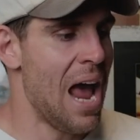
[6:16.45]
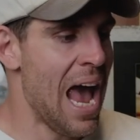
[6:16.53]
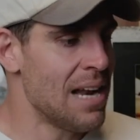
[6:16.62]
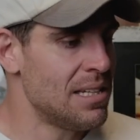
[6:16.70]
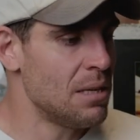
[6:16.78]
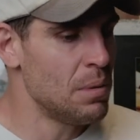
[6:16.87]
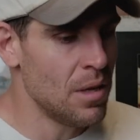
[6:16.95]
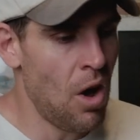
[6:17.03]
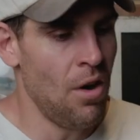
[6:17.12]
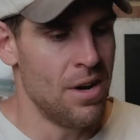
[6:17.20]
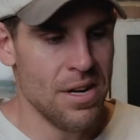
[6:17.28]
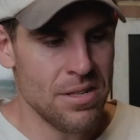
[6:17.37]
And to be
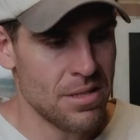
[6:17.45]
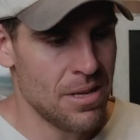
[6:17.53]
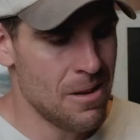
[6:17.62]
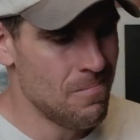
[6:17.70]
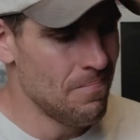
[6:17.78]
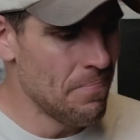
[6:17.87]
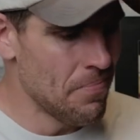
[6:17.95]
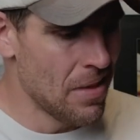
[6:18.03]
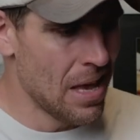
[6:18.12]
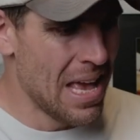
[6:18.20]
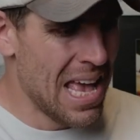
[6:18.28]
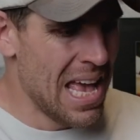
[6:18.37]
honest,
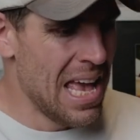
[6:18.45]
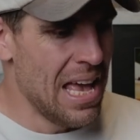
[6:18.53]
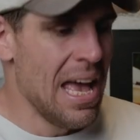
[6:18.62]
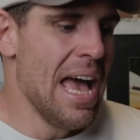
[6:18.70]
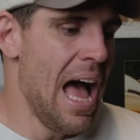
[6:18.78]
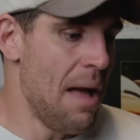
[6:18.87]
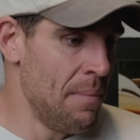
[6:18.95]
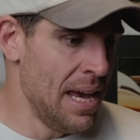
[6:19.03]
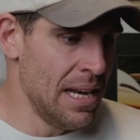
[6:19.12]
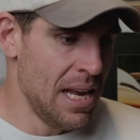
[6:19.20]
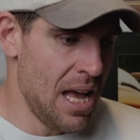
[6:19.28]
I mean,